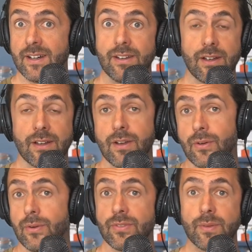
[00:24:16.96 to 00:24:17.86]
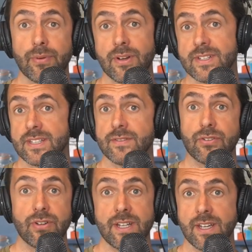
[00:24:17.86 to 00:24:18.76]
al- along the process
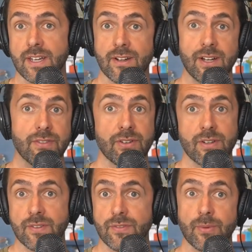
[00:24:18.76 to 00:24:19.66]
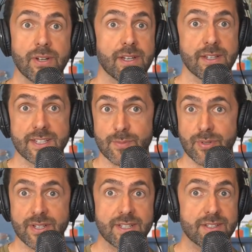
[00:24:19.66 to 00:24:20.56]
of creating it either if you're working in
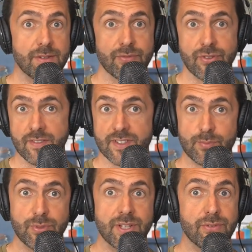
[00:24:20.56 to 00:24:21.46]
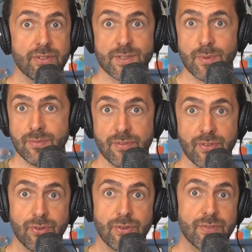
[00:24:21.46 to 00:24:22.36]
sprints like throughout the sprint or at sprint
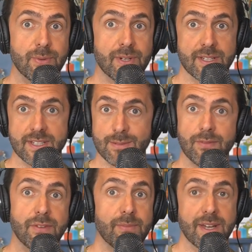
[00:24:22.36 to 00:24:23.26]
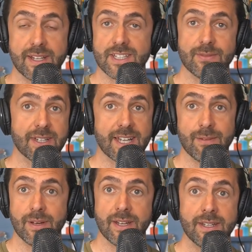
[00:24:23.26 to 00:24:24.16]
review if you're working in some other mechanism like
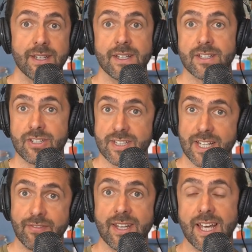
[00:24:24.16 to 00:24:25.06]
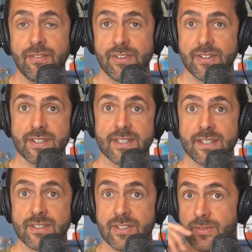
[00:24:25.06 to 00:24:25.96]
kanban just having the evidence
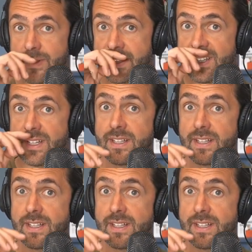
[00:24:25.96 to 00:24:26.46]
that you know it,